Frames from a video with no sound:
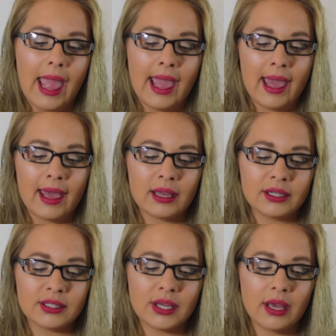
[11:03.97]

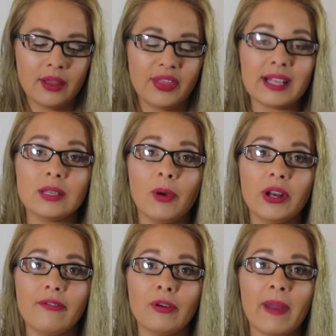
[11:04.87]
And that's
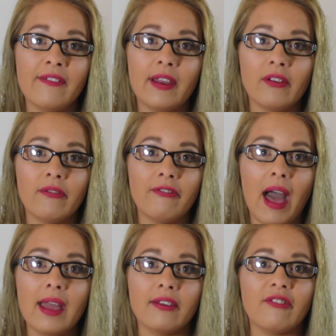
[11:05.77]
about it for my favorite
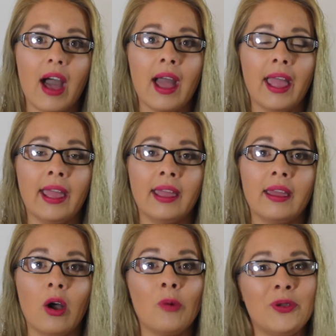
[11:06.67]
5.
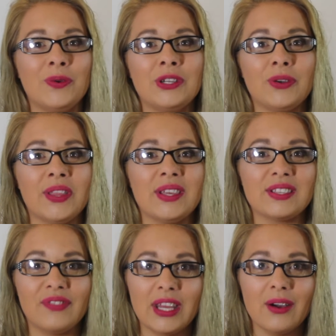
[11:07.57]
I hope you enjoyed
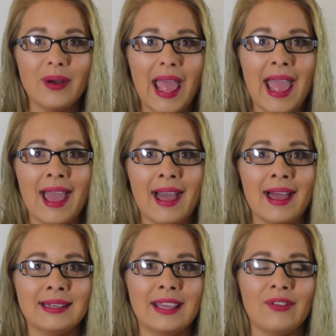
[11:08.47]
this video,
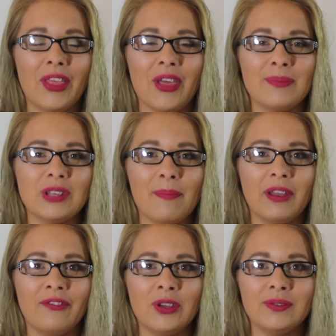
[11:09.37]
and give it a thumbs
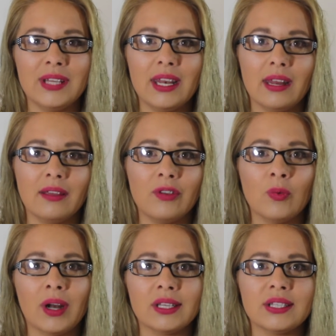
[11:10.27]
up if you did. And if you
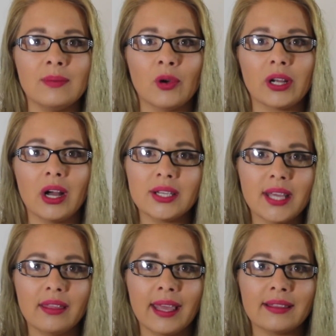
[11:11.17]
want to see more
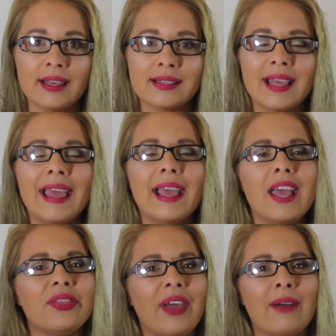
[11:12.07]
content like this,
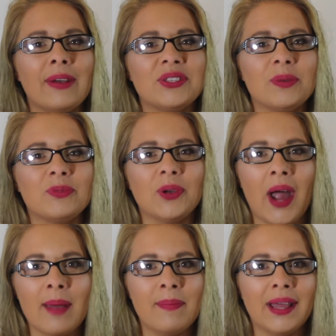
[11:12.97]
hit that red
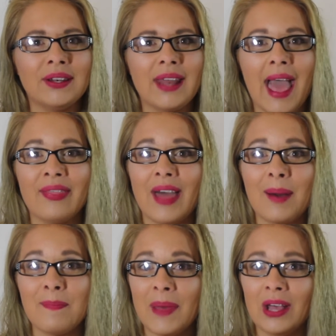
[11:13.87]
subscribe button and
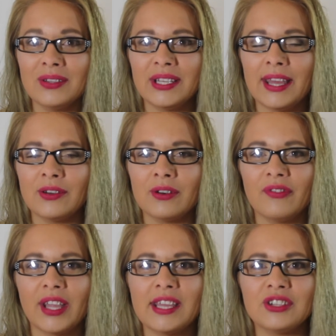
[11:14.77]
that bell to get
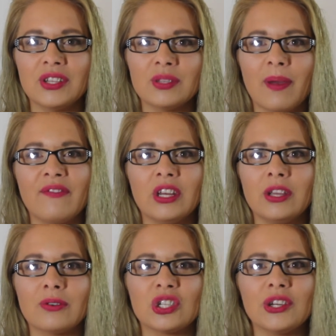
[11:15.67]
notifications. My
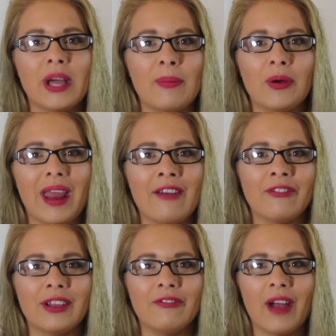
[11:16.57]
videos should come out
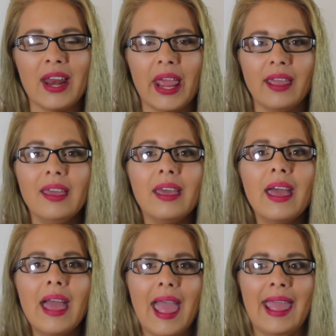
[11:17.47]
every Friday.
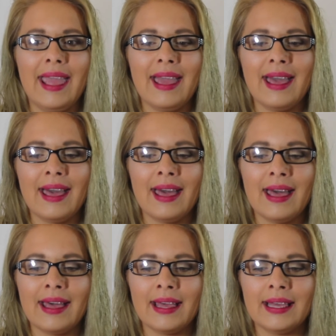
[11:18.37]

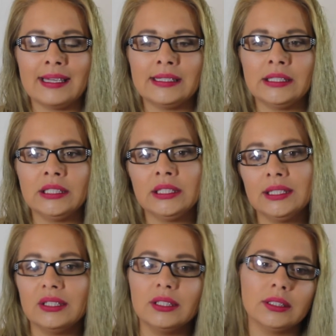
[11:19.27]

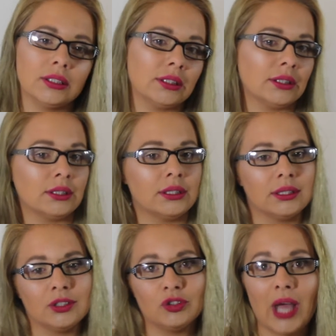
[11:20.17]
And
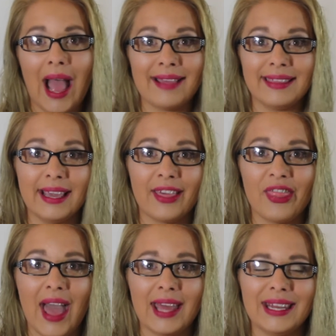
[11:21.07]
I
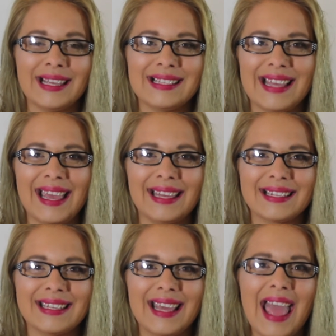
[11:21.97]
think that is
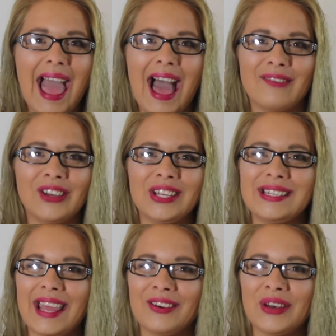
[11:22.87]
it. Have a
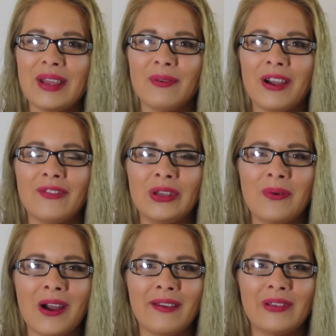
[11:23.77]
good day or night wherever
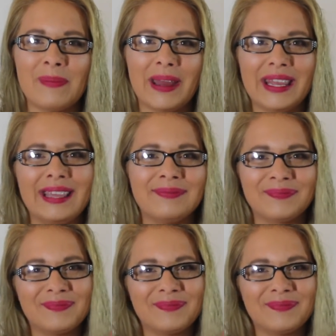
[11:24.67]
you are, everybody.